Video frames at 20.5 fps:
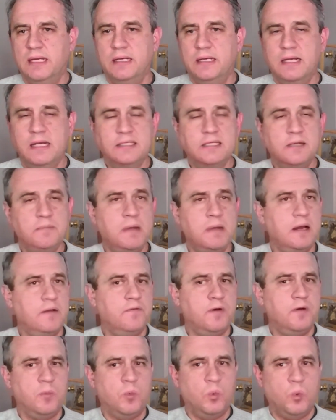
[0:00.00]
Doesn't matter
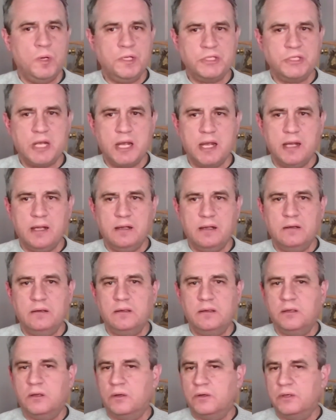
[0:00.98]
from which angle
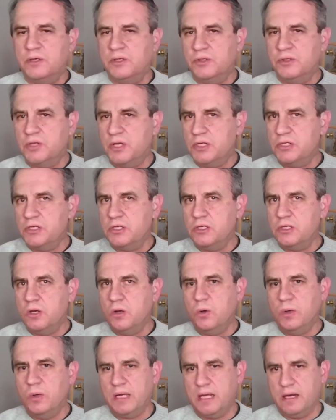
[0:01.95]
and orientation you
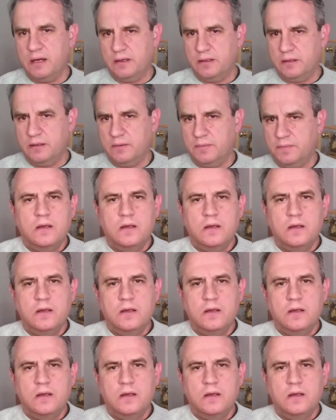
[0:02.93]
look at it.